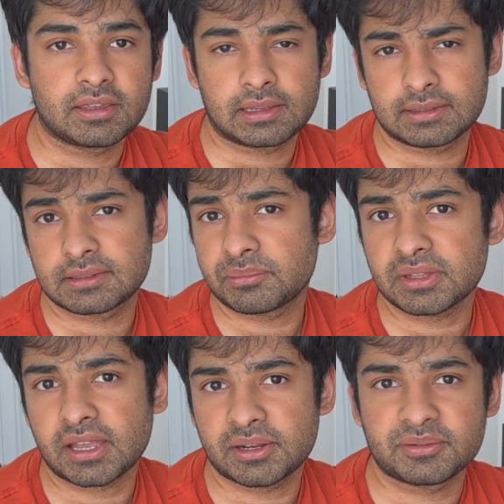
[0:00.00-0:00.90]
and it's
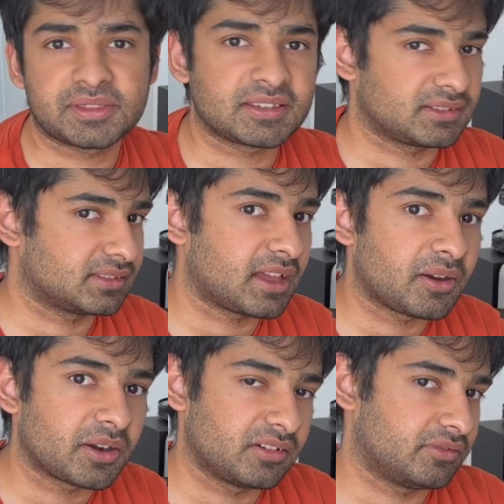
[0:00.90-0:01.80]
something I don't think is that
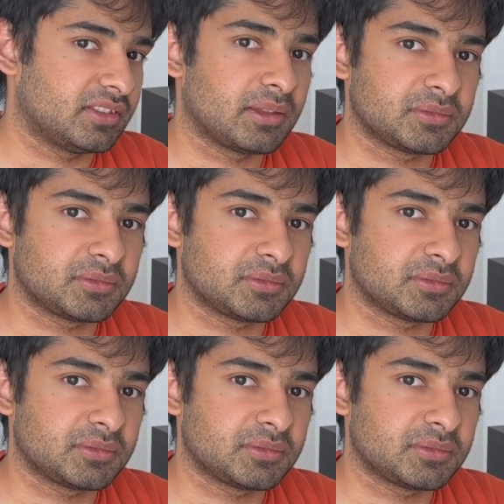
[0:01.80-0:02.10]
hard for them